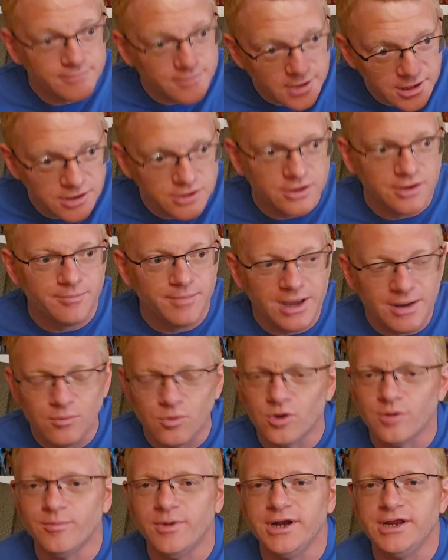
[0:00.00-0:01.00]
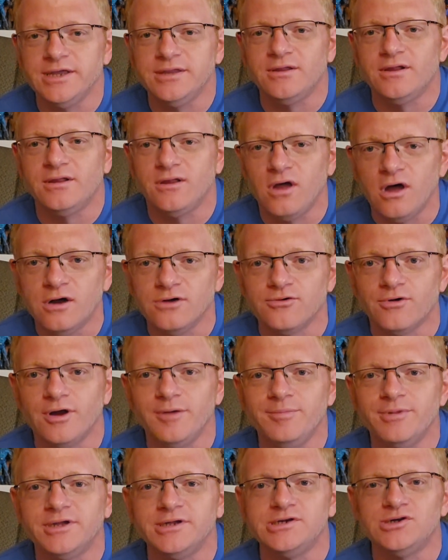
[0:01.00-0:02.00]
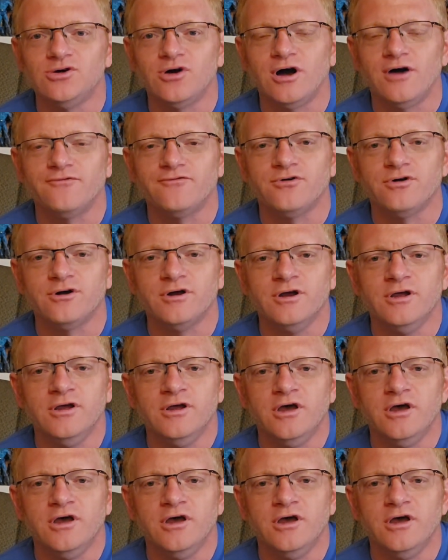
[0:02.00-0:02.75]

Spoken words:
And you could make more money in the long run because you offer